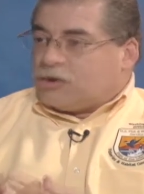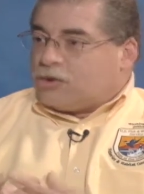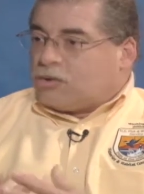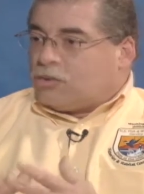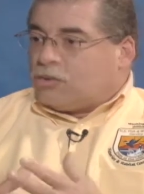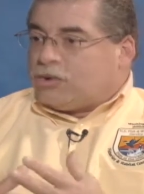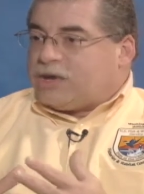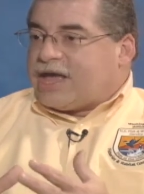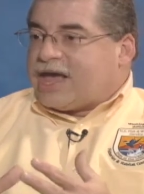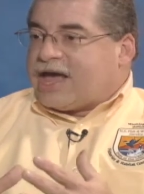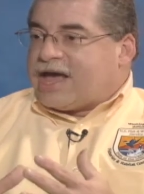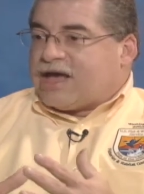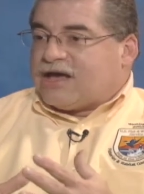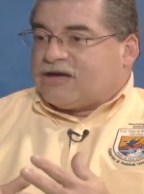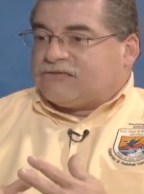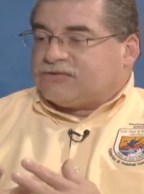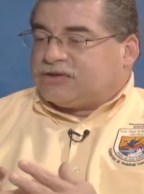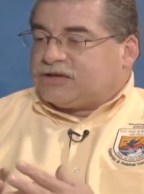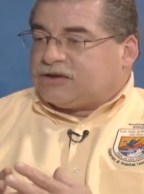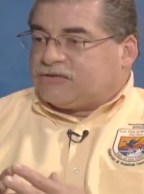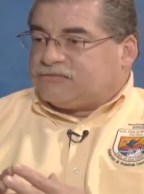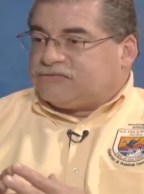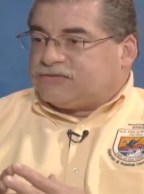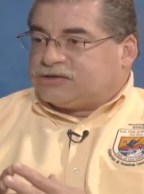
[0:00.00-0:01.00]
We have
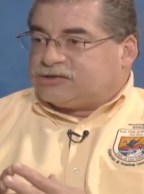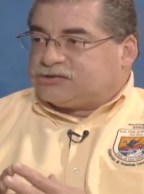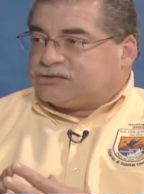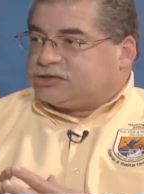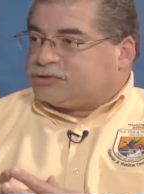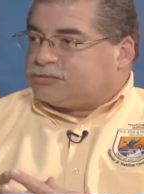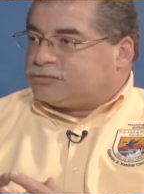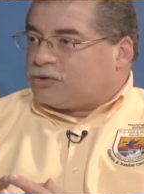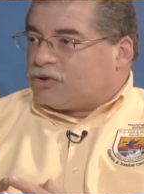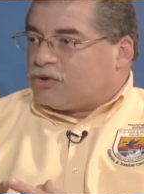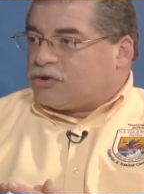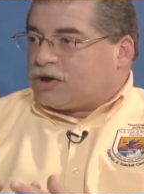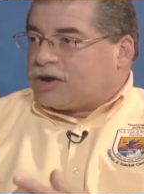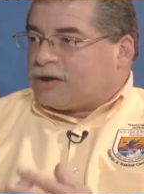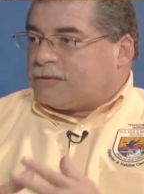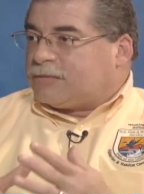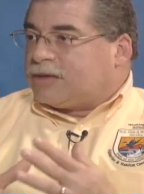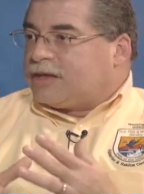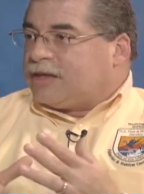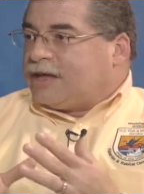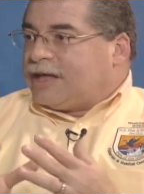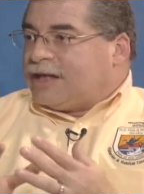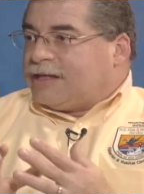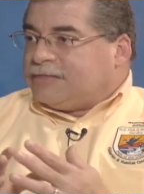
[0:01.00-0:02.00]
in our fisheries program
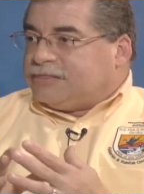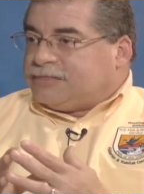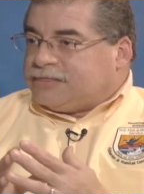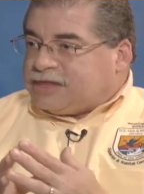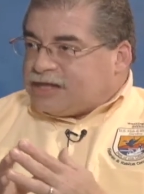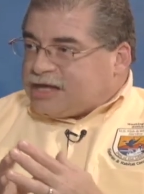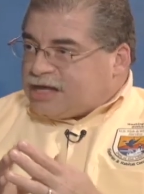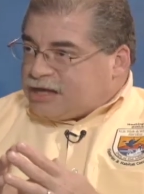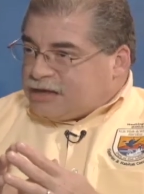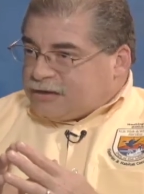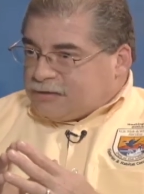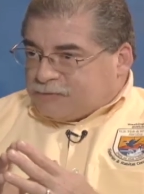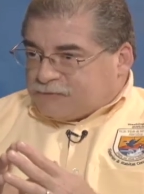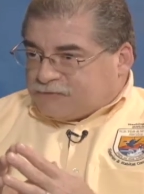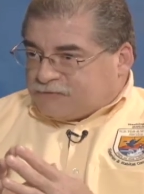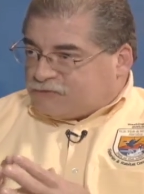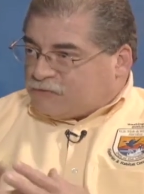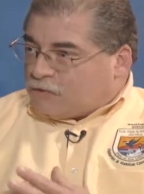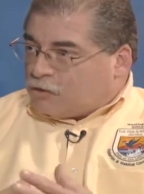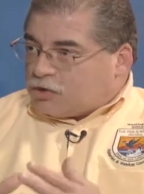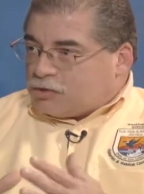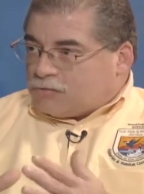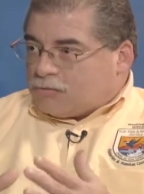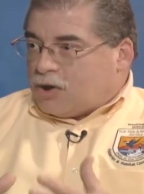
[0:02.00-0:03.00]
the
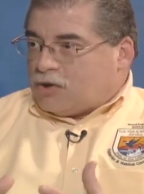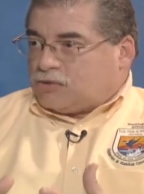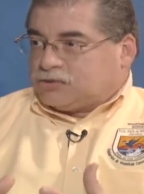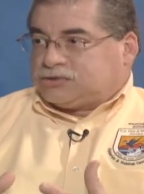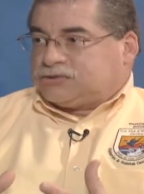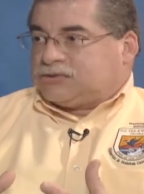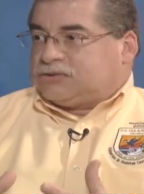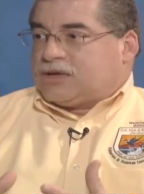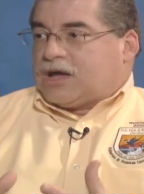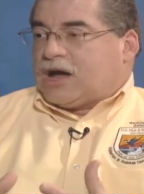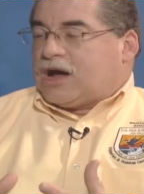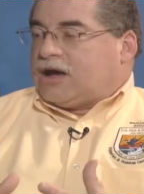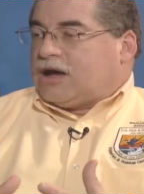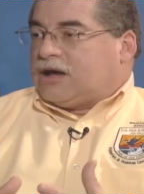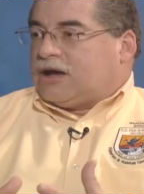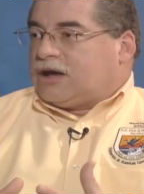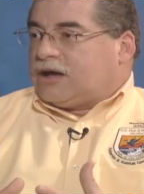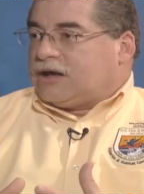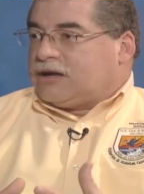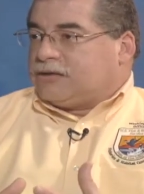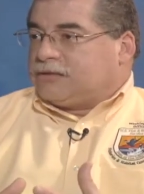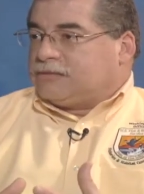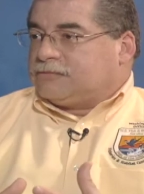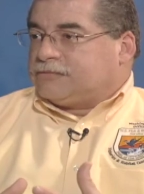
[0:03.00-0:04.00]
foremost
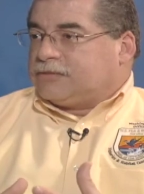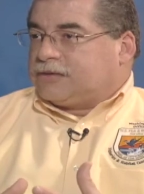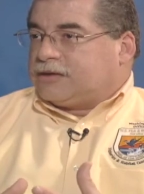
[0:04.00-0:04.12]
uh, uh,